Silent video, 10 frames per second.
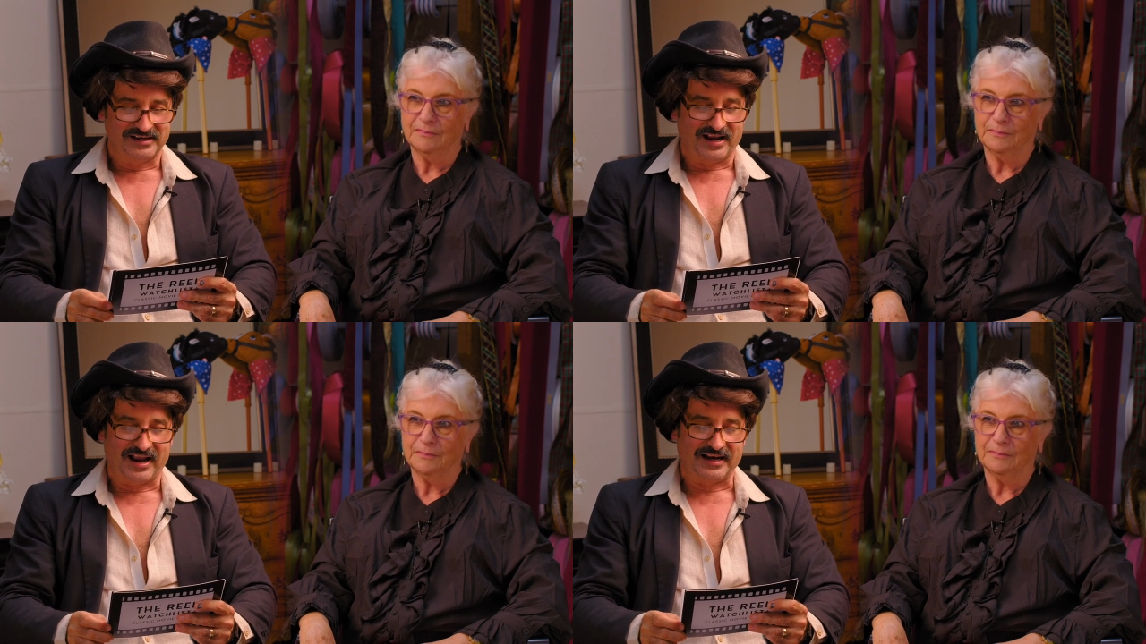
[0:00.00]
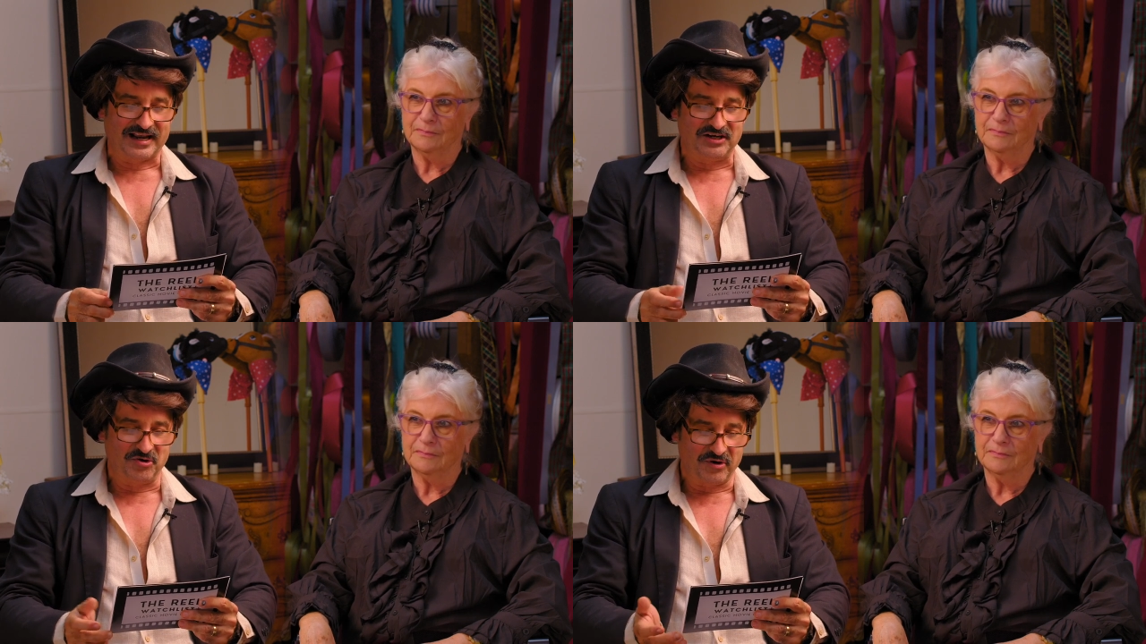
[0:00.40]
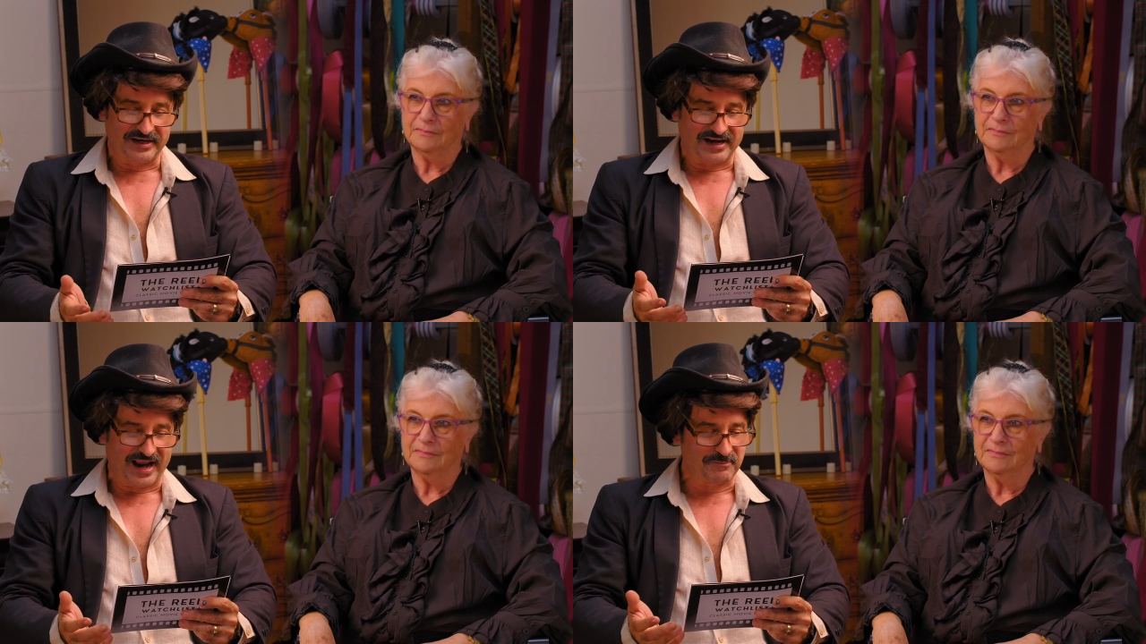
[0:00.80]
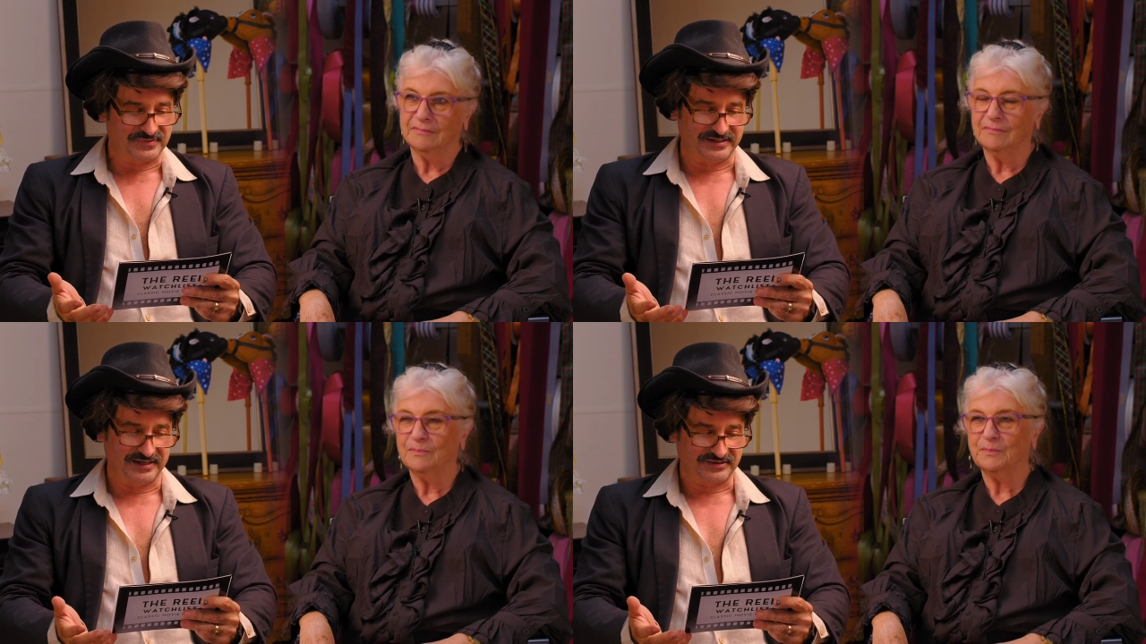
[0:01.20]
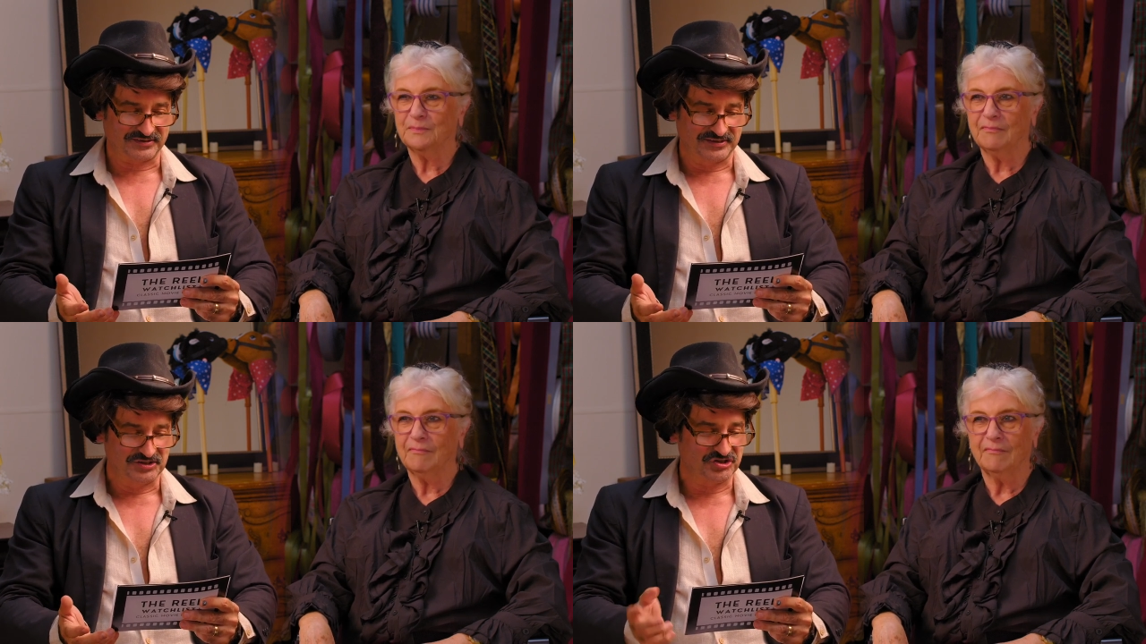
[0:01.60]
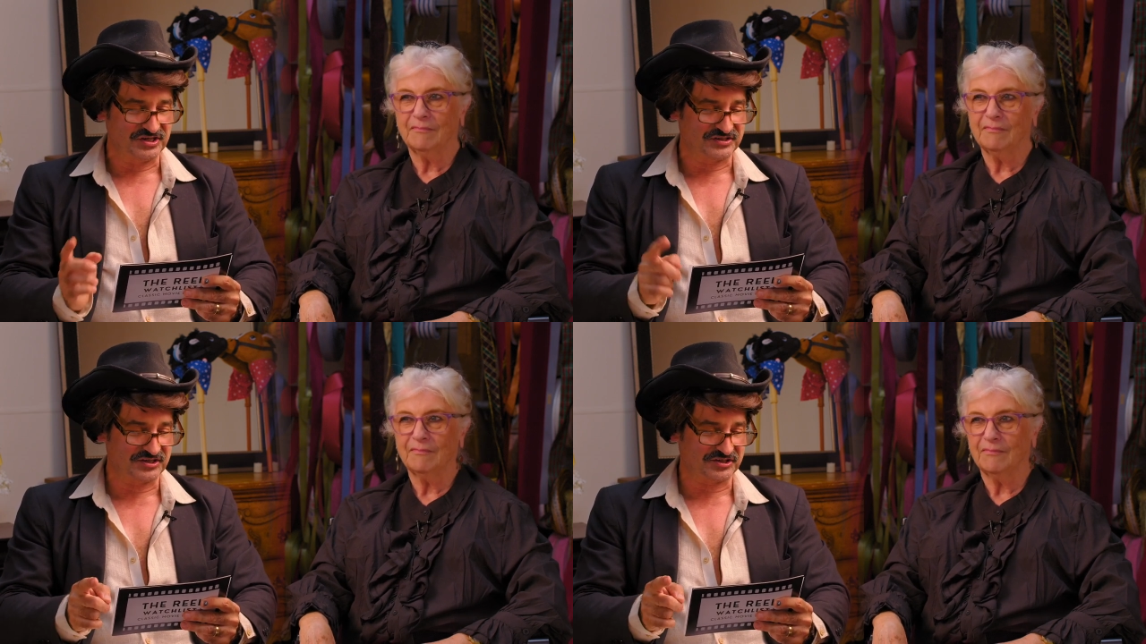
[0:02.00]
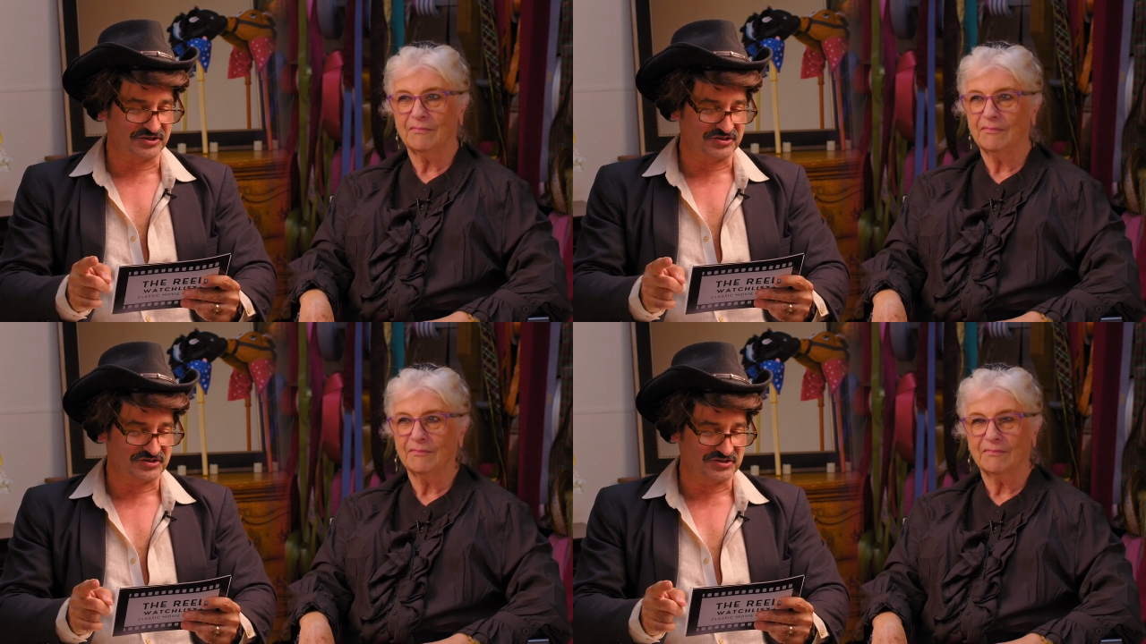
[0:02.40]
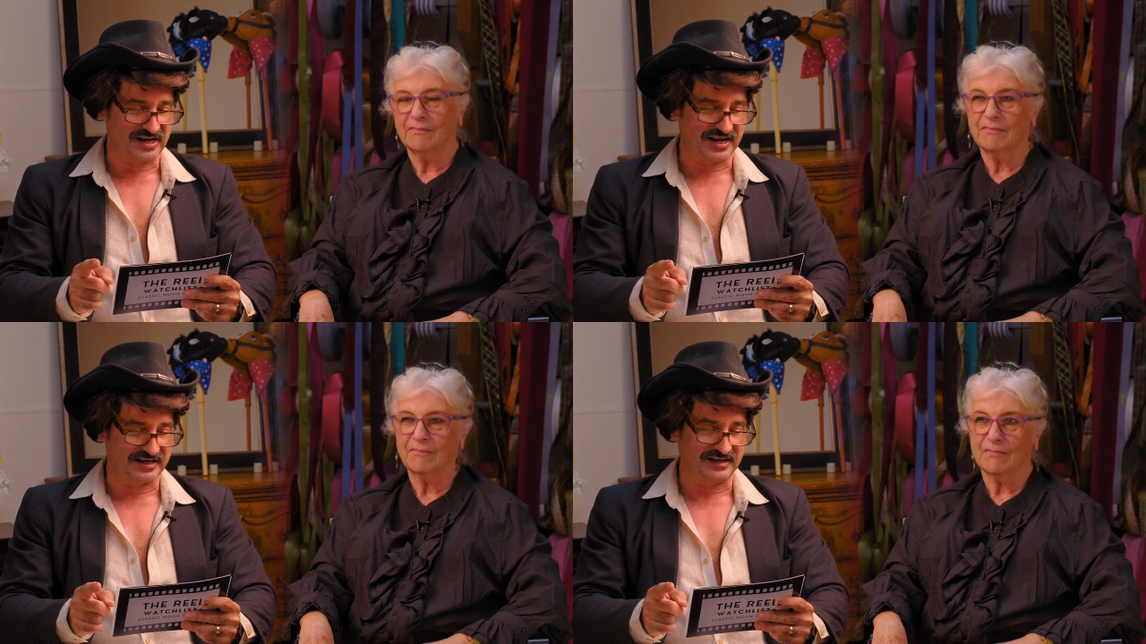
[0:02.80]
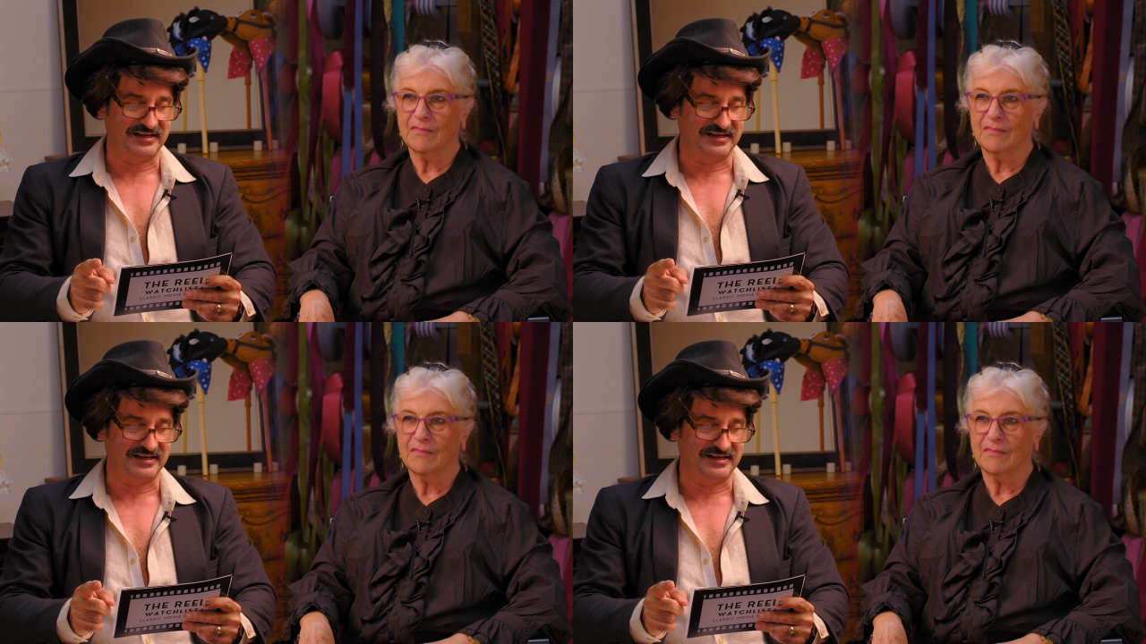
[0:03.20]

Speaker 1: and it had annoying emptiness. Gene Siskel said